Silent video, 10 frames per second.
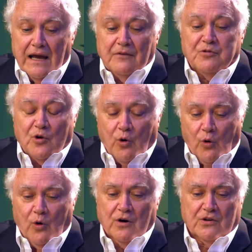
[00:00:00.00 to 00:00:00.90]
of
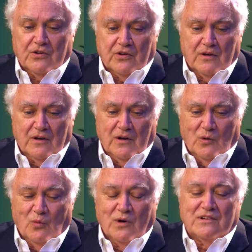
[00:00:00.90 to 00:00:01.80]
course,
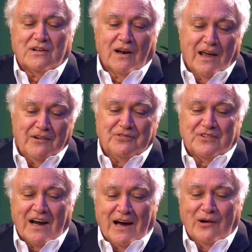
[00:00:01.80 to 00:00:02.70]
what's
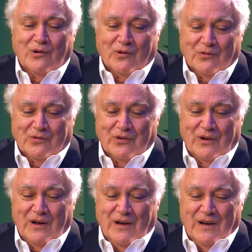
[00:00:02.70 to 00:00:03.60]
left out of
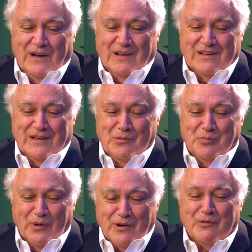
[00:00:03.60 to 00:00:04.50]
simply